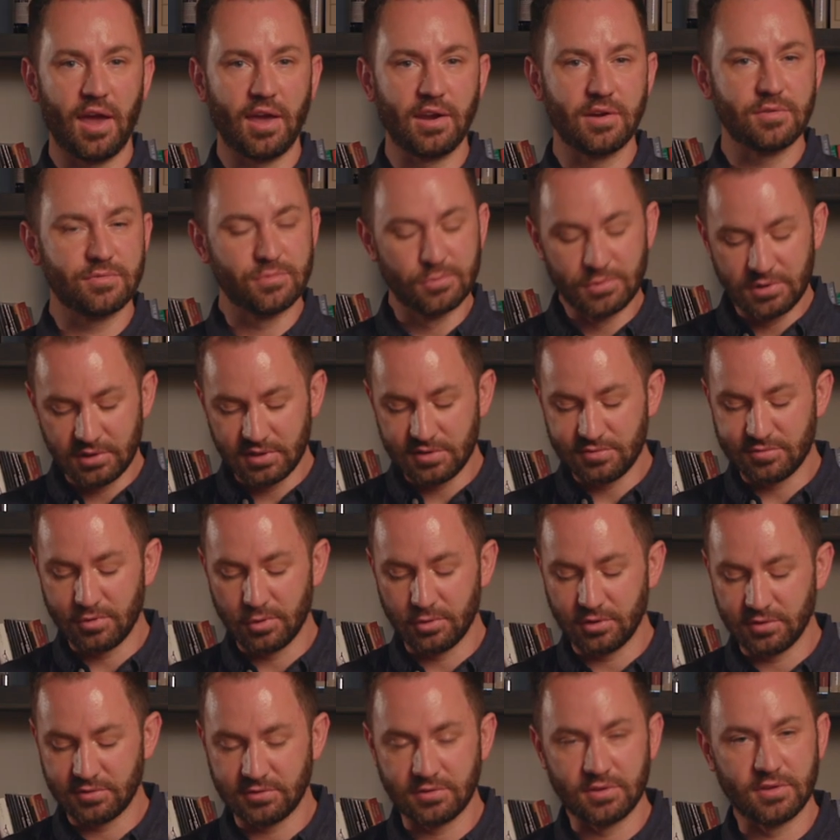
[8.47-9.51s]
and it really
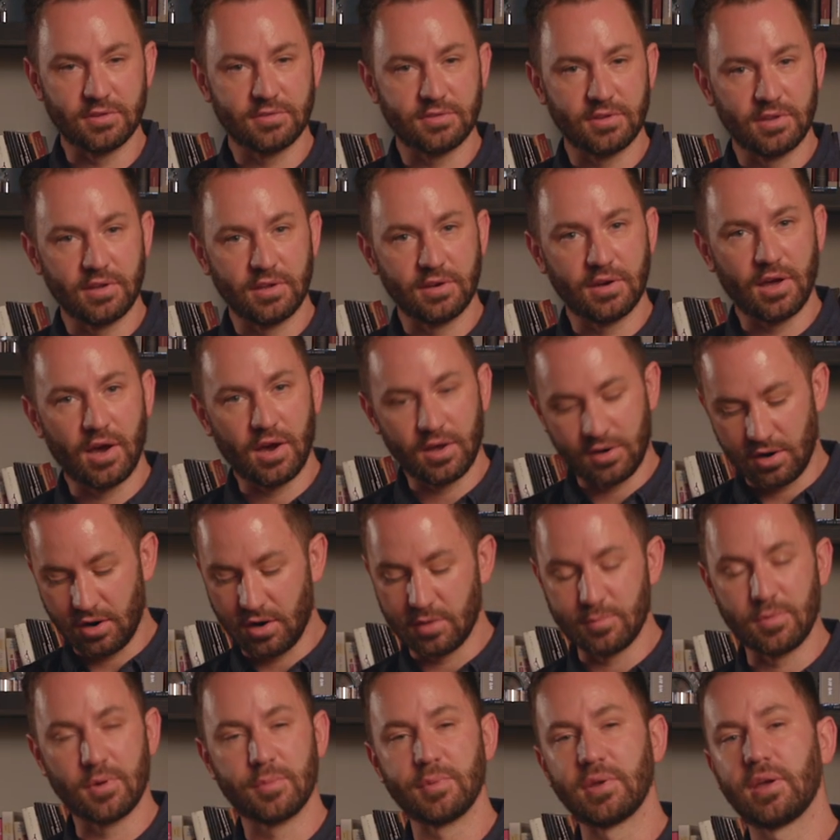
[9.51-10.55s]
focuses in on
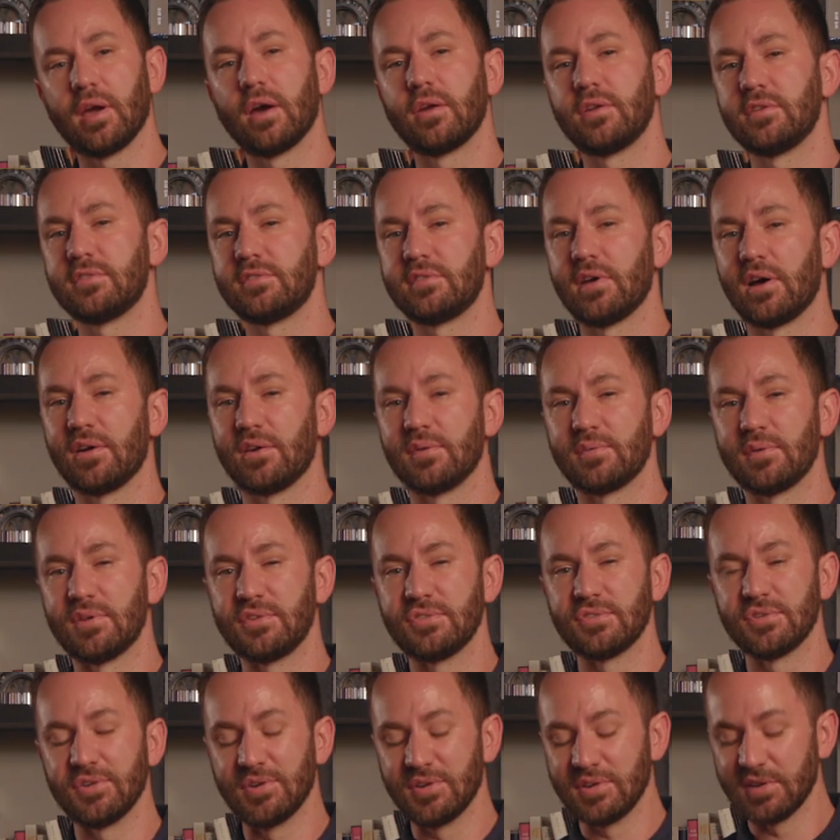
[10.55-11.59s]
our Bourbon County Stout
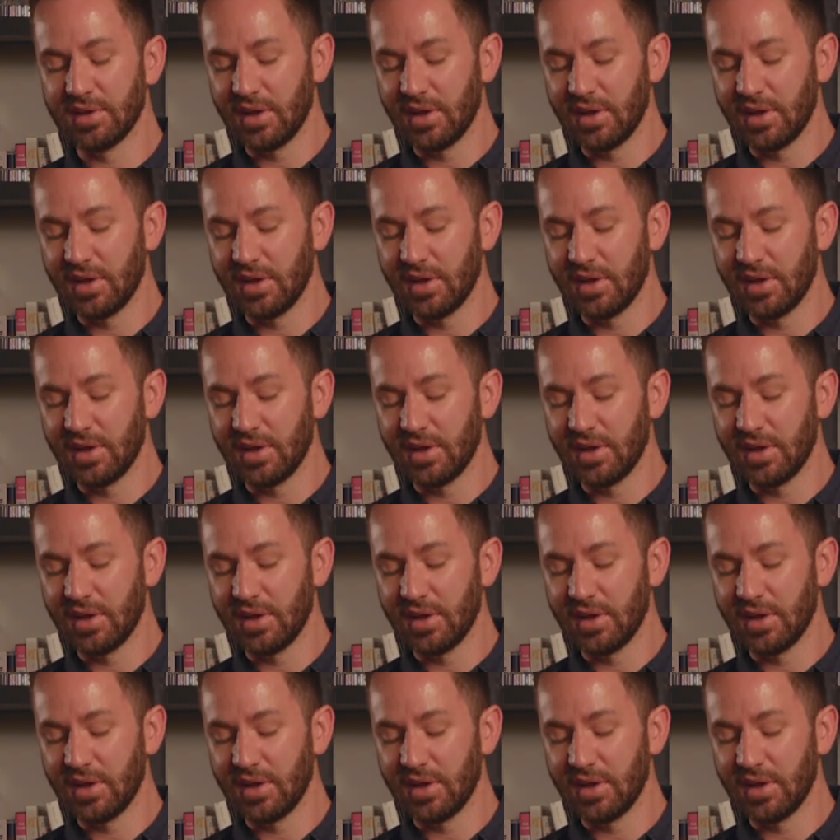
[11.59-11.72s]
Original.